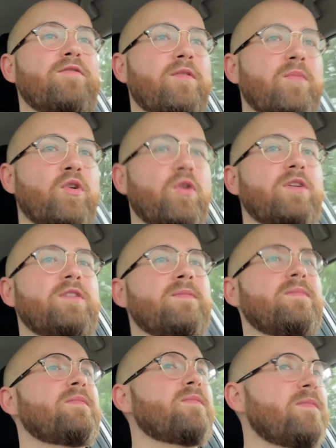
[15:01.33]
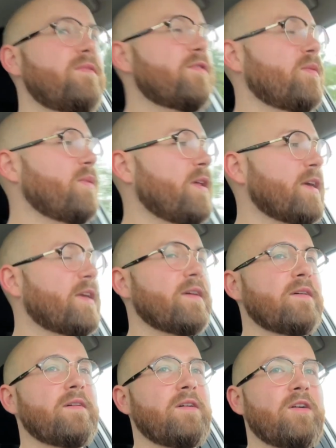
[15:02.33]
from going from like,
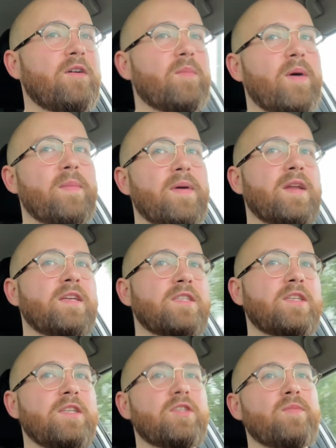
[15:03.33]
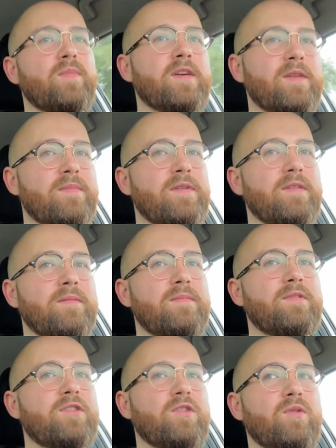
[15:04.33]
oh, my meniscus might be
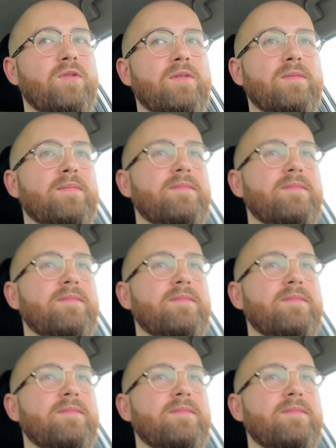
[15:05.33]
torn.